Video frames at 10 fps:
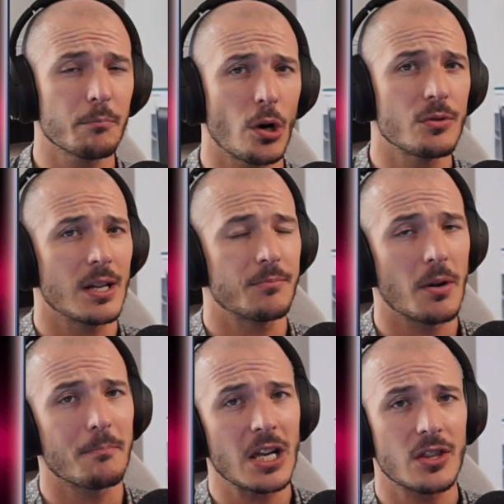pro tip
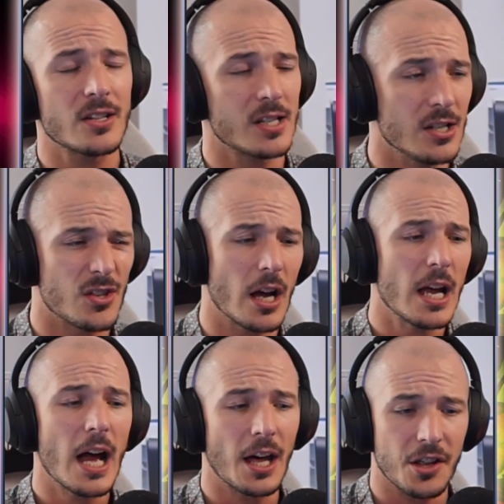to make things easier,
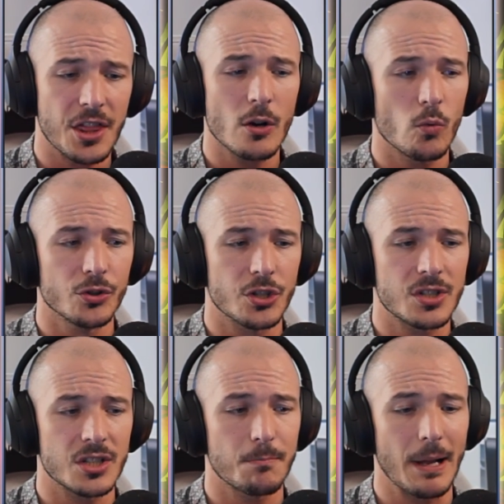and I think we'll
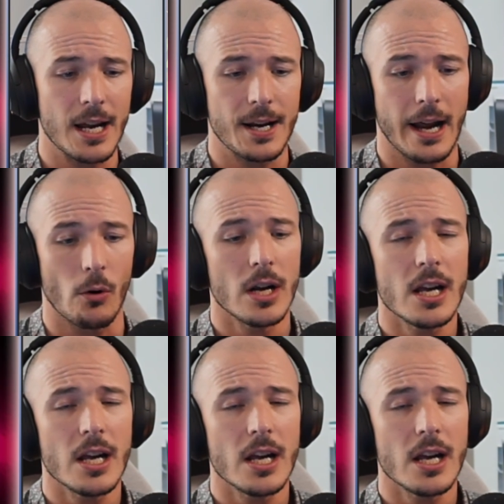just display it now.